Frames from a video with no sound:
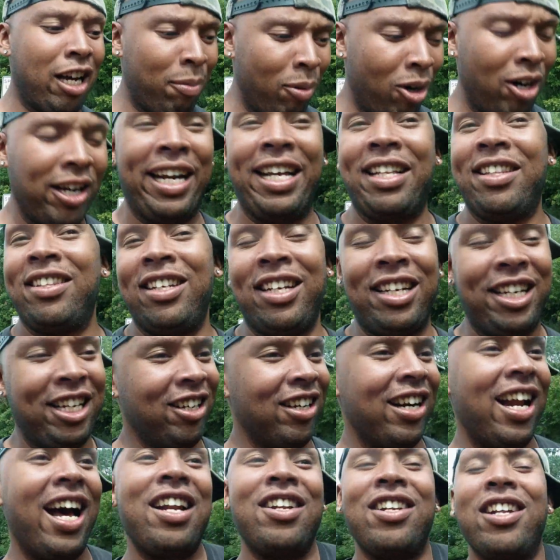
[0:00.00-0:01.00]
come on, Anthony,
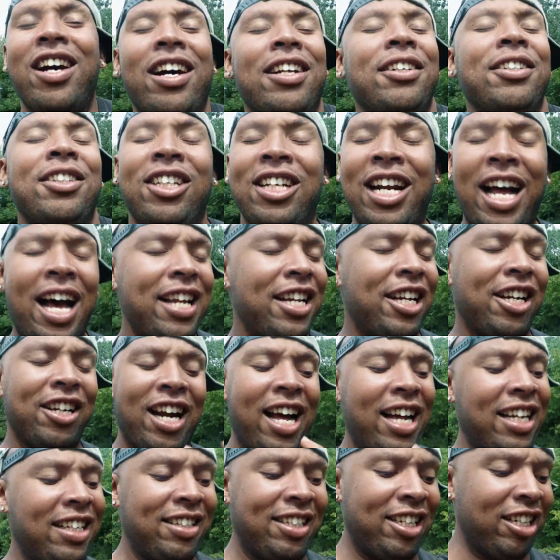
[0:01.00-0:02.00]
you're not done. You're
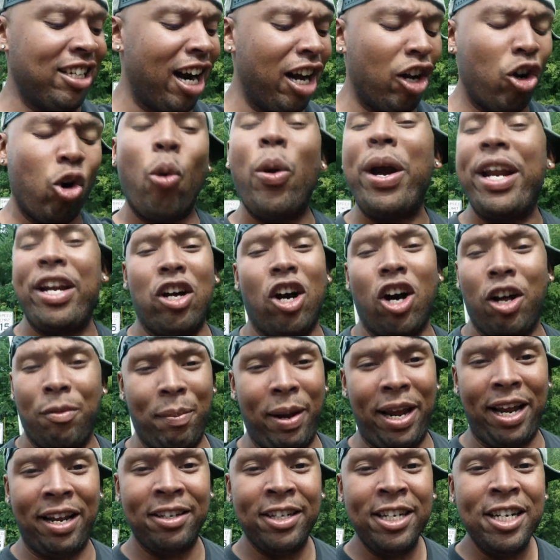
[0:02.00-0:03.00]
not quitting on
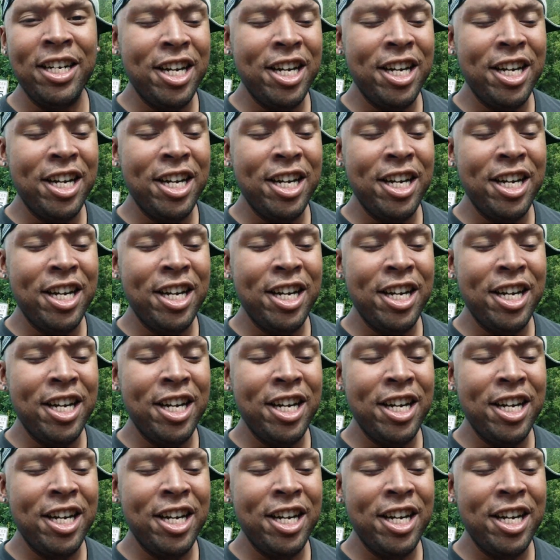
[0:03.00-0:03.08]
me.